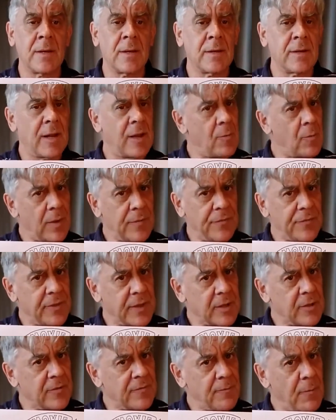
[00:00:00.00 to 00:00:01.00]
Now one thing
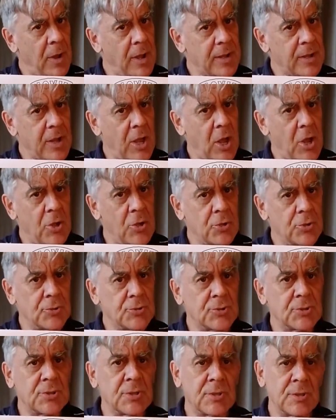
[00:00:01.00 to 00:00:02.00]
with my
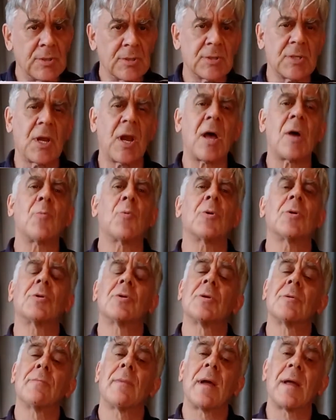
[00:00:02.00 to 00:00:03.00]
cones is that I wanted
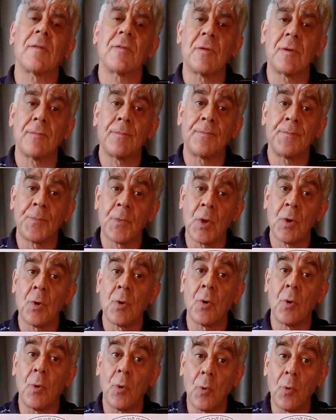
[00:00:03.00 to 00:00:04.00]
to make them
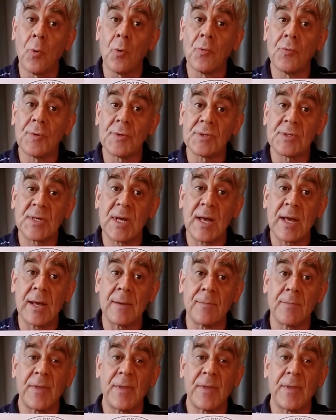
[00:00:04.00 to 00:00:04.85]
all the same.